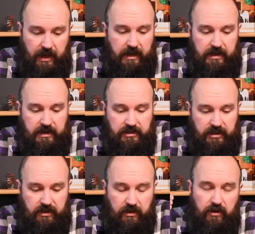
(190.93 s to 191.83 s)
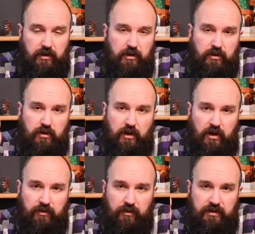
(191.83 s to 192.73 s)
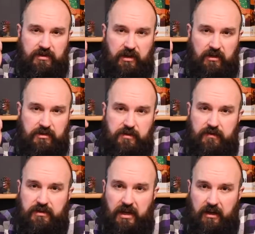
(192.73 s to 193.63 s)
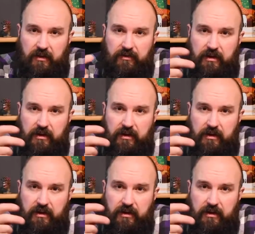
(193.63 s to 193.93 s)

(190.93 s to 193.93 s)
In addition, you could also discard 2 of your tiles,